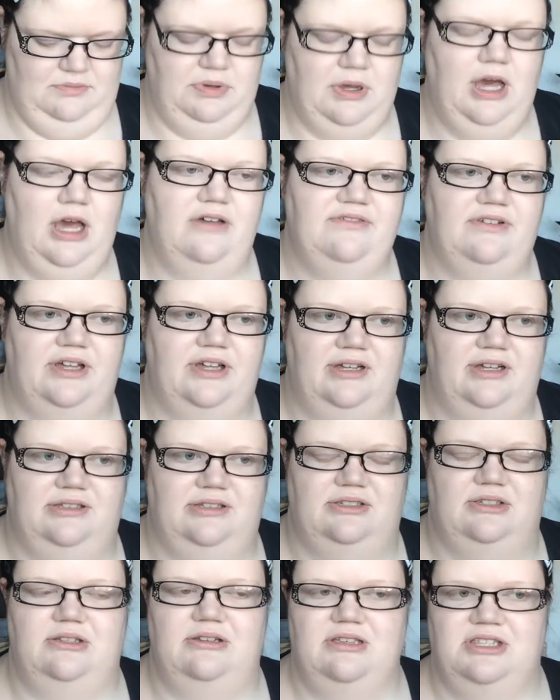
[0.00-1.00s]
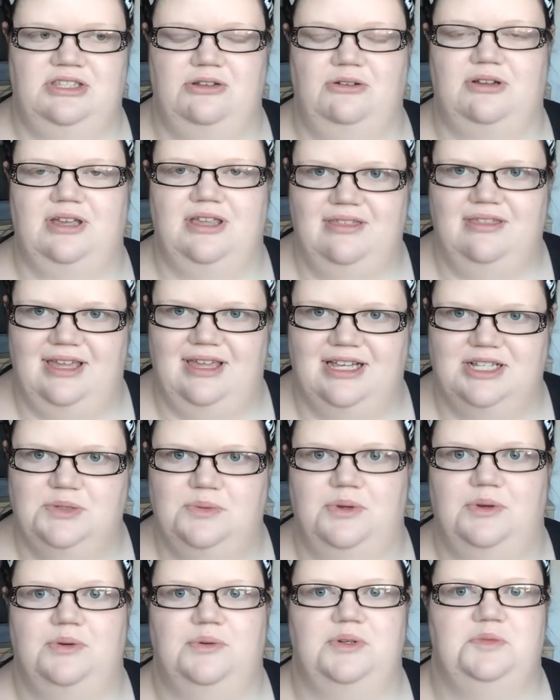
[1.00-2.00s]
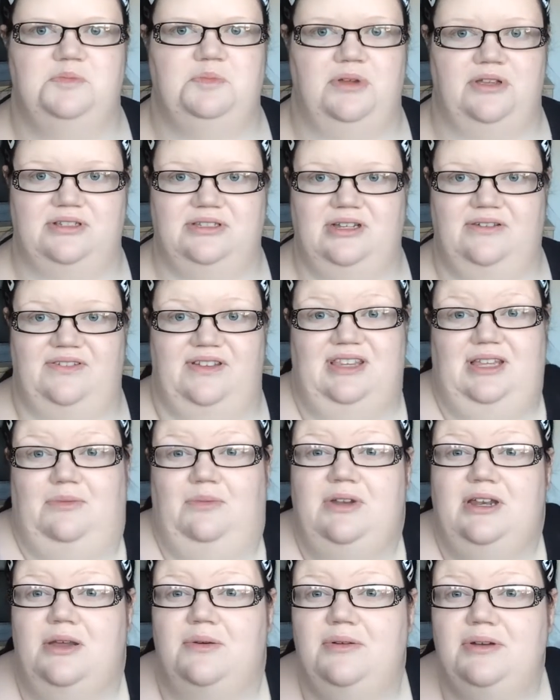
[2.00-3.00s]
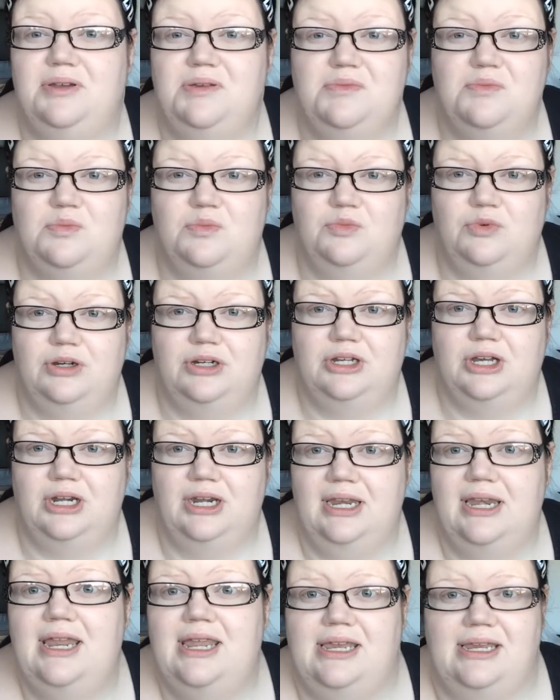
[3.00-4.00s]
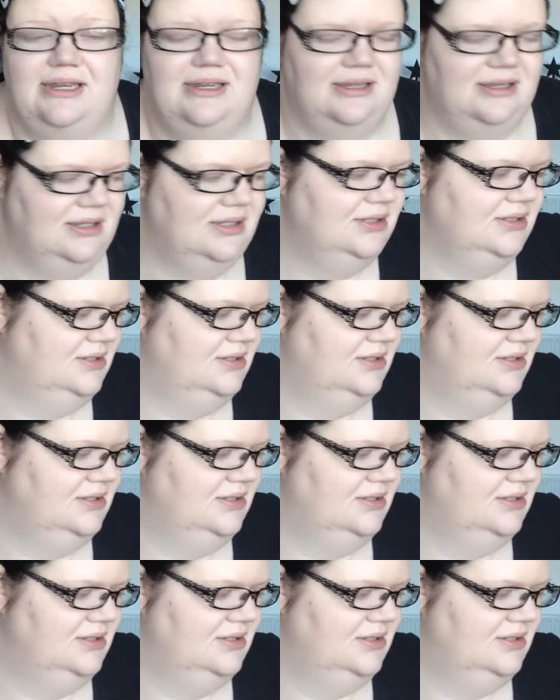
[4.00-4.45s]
Part of our sort of stocking thing is we always put stuff in that we know we were gonna need.